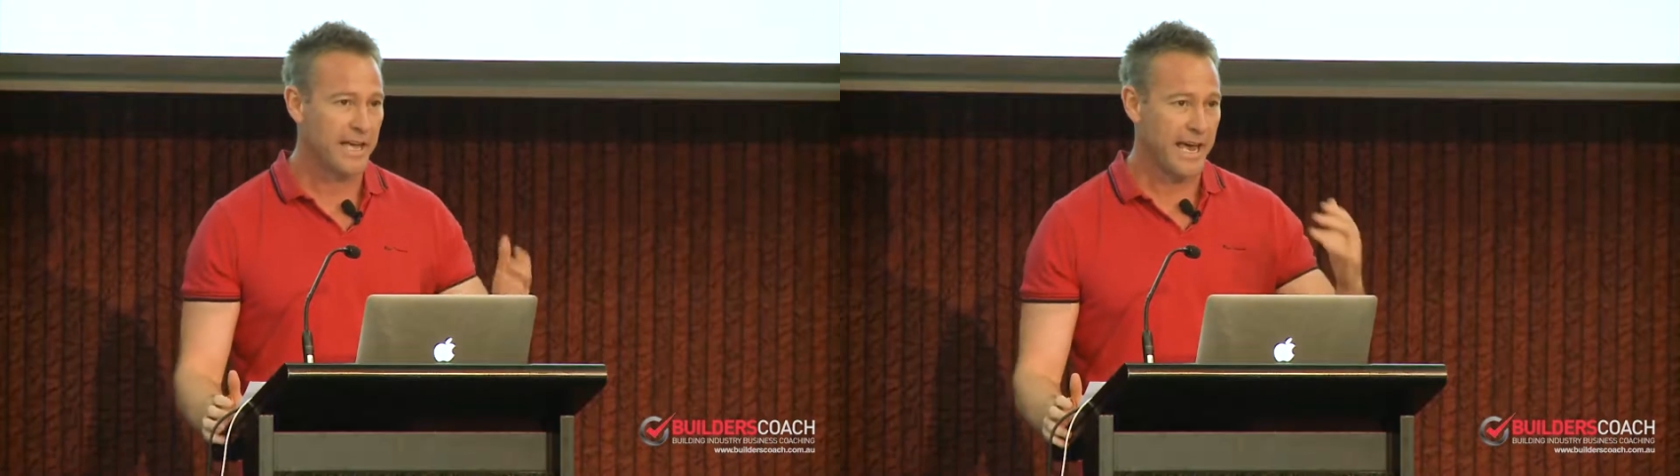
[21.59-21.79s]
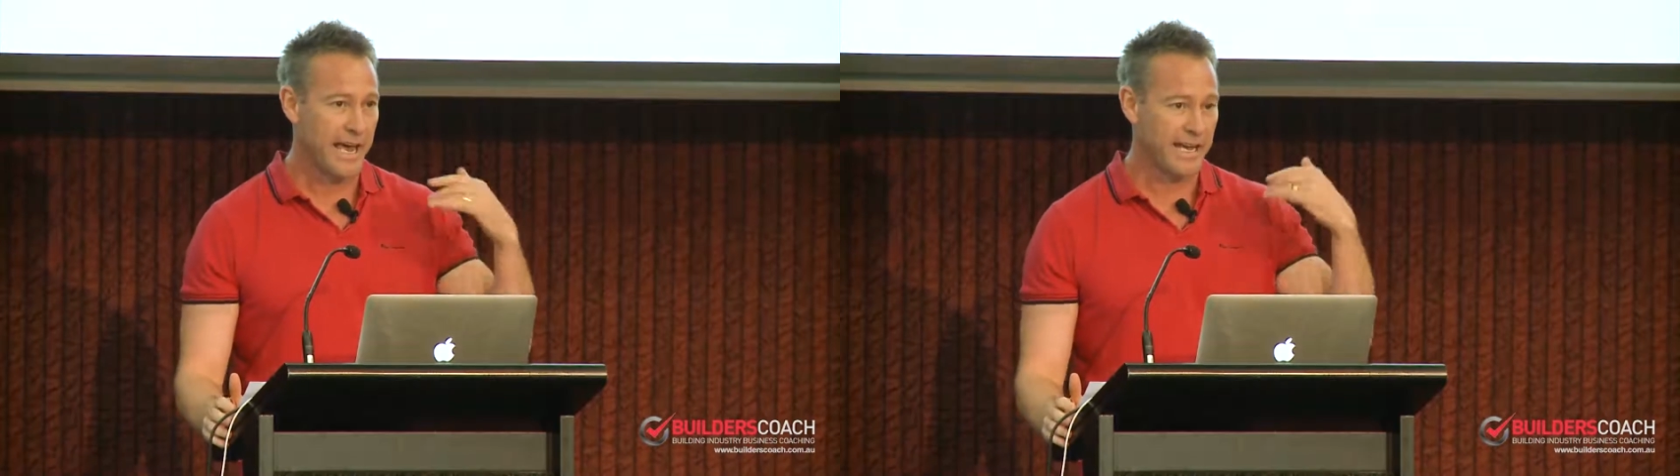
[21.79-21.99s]

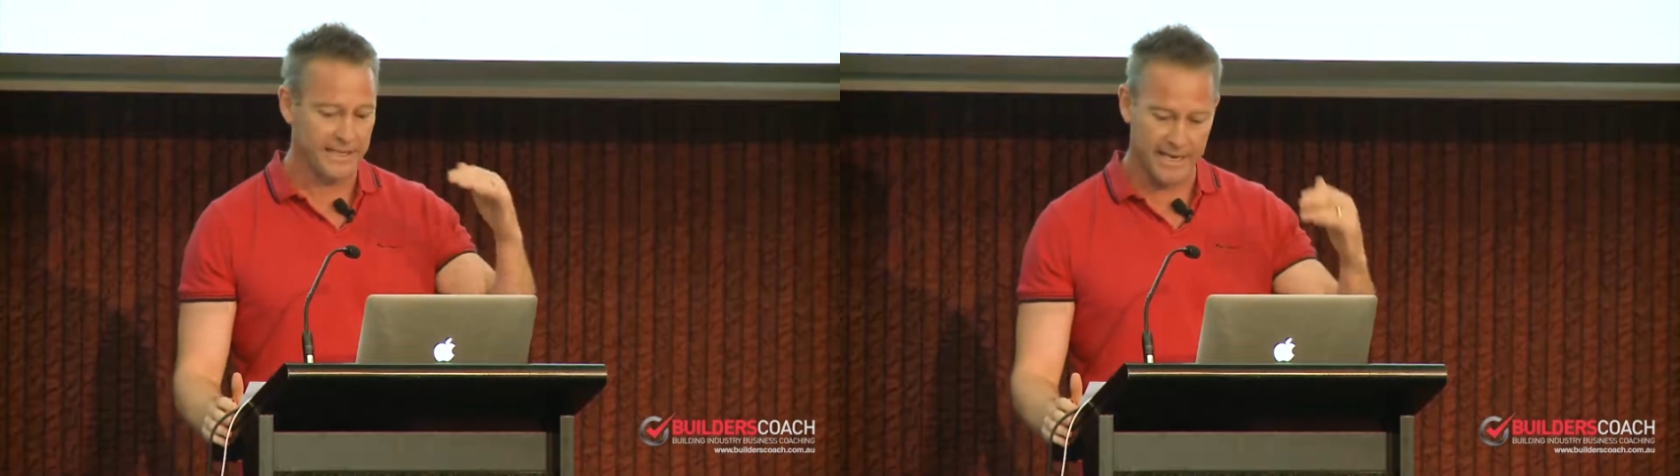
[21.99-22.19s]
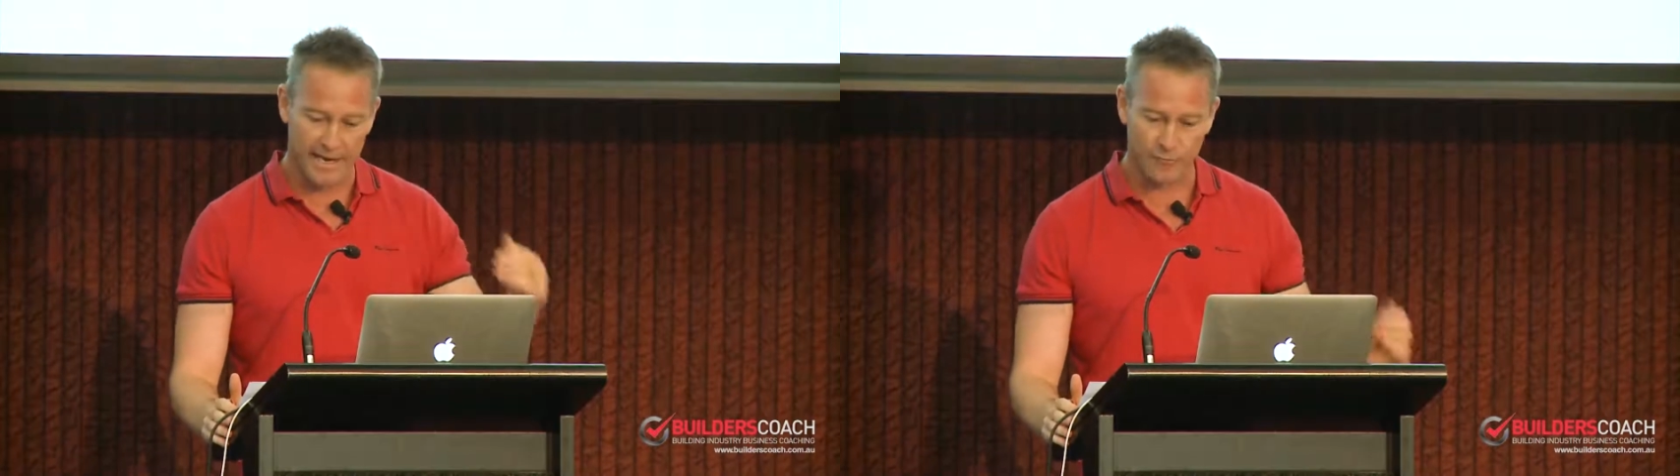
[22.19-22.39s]

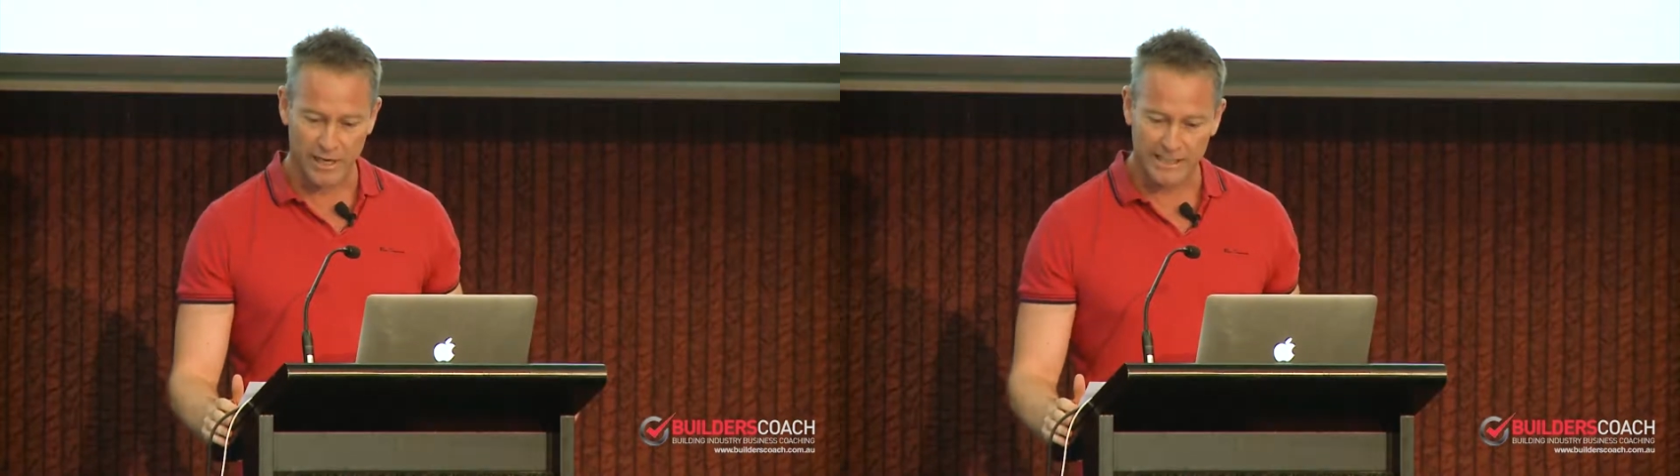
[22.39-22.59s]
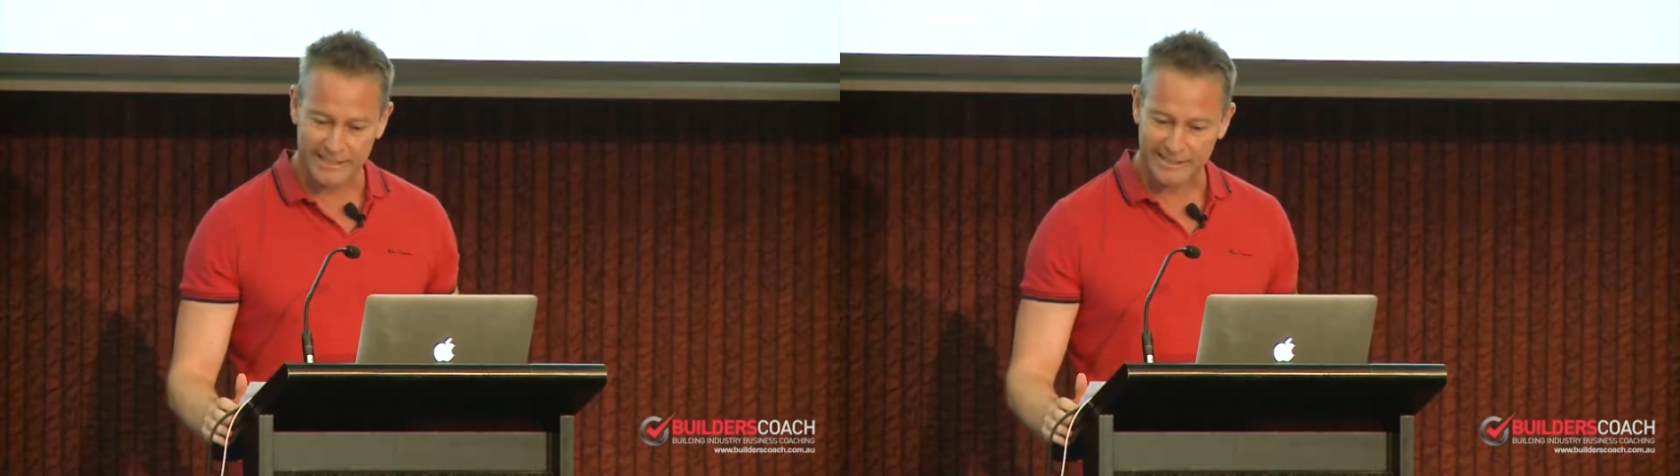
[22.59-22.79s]
and
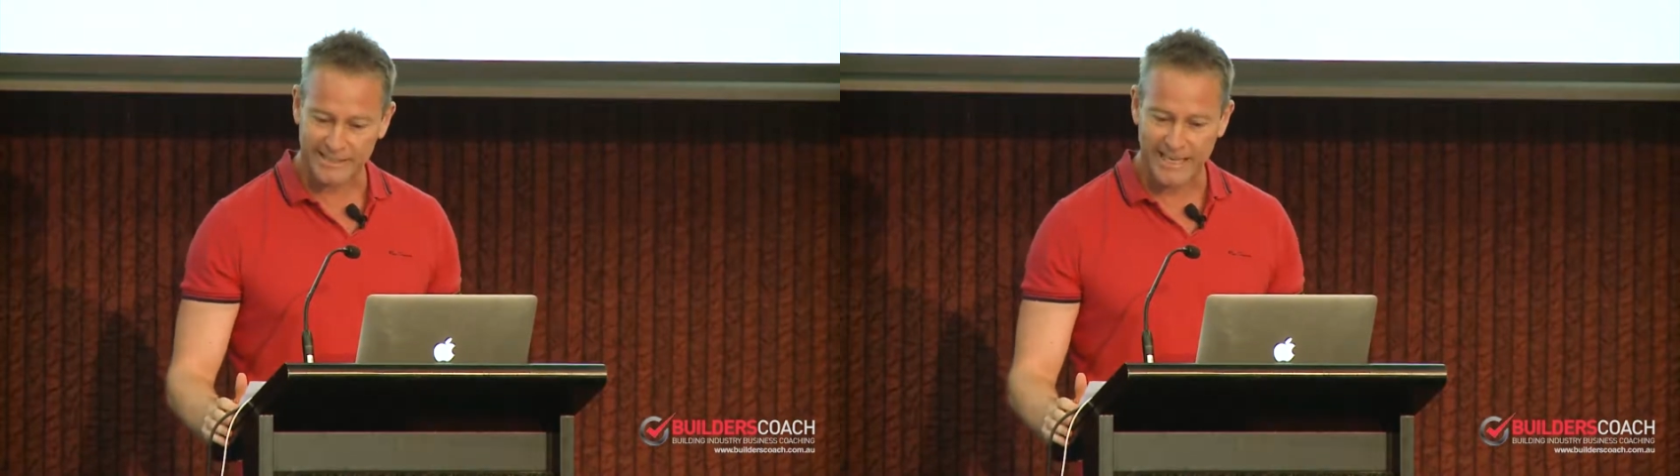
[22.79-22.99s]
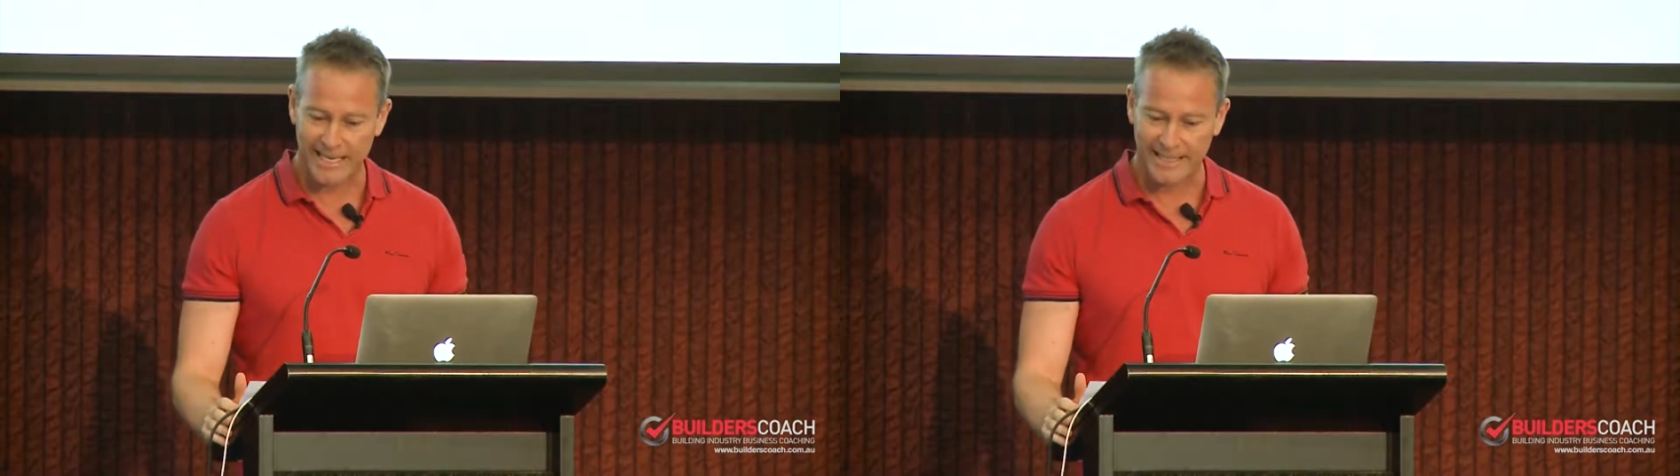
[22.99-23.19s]
really
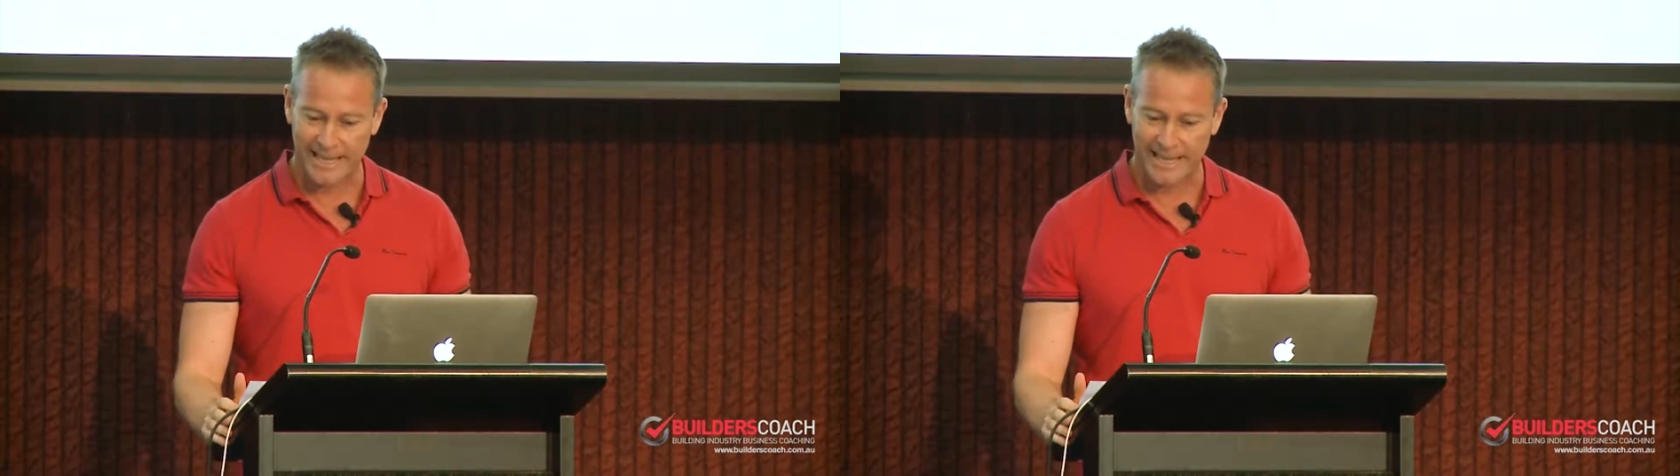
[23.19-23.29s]
sustaining